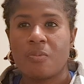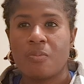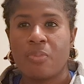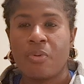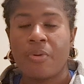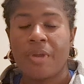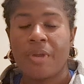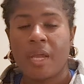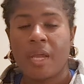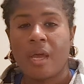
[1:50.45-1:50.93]

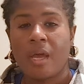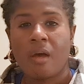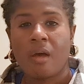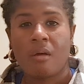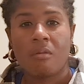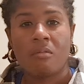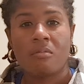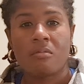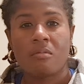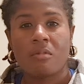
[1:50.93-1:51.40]
pointing
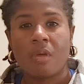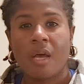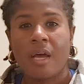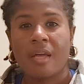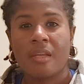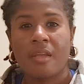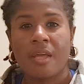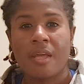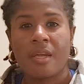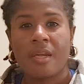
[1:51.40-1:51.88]
out,
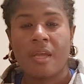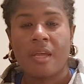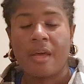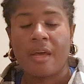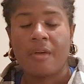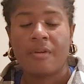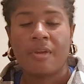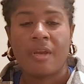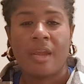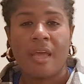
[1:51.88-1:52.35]
highlighting
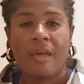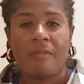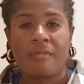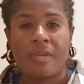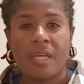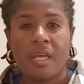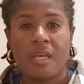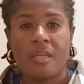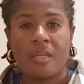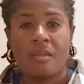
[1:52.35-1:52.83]
how to
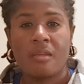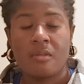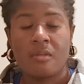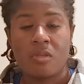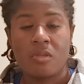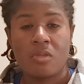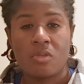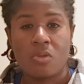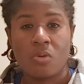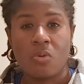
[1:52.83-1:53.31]
navigate
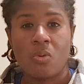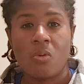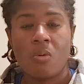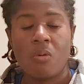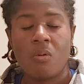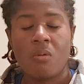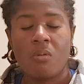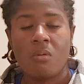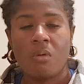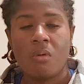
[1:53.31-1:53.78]
the
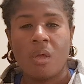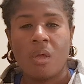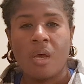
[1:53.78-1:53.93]
tool,